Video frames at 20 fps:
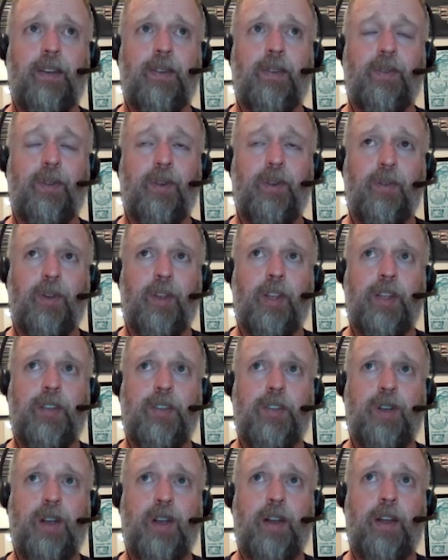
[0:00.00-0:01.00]
really is
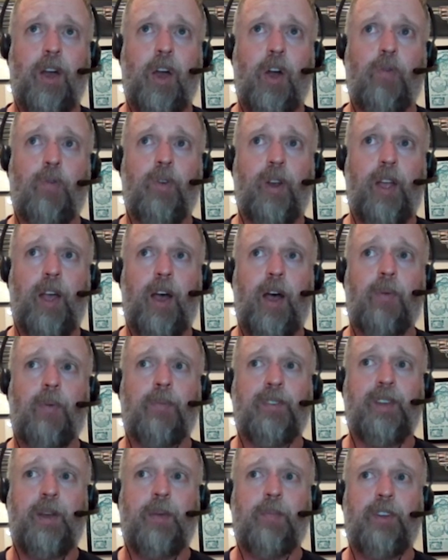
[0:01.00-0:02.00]
trying to
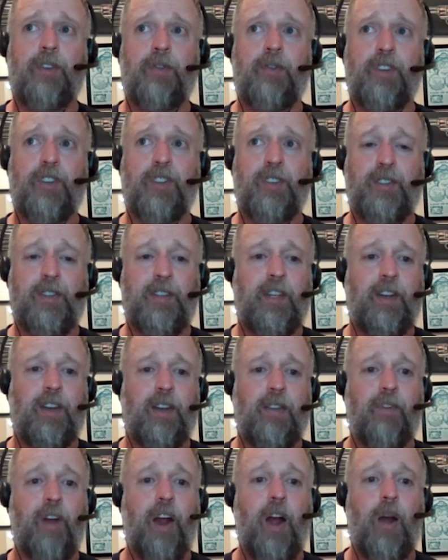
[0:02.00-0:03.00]
overcome some deficiency in
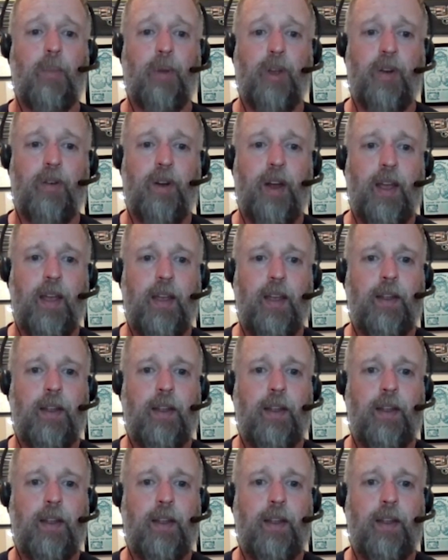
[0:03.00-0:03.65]
environment, right?